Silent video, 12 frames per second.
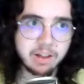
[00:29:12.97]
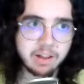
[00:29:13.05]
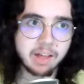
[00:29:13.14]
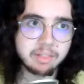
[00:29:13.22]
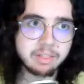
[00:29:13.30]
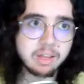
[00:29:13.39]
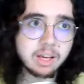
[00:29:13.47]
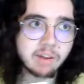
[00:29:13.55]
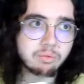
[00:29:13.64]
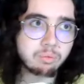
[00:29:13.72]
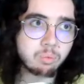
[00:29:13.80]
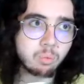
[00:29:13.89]
I think
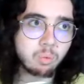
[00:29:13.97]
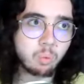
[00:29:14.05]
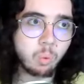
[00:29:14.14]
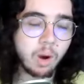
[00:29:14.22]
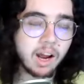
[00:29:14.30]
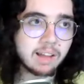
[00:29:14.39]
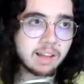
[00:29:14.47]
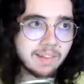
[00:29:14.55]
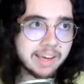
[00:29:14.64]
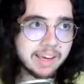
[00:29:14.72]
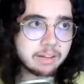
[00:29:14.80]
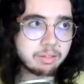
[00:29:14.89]
I why I
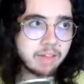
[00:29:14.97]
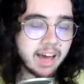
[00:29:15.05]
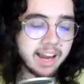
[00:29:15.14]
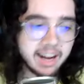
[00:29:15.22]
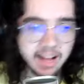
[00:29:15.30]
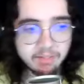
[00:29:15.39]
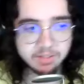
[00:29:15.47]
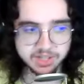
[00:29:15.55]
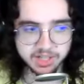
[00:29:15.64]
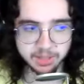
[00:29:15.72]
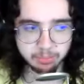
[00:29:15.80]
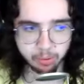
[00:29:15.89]
like that, and I haven't
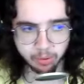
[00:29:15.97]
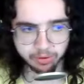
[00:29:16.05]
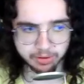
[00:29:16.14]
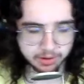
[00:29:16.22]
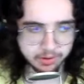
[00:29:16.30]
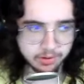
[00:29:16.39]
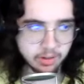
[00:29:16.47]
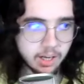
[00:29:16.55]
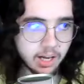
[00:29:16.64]
seen Poor Things.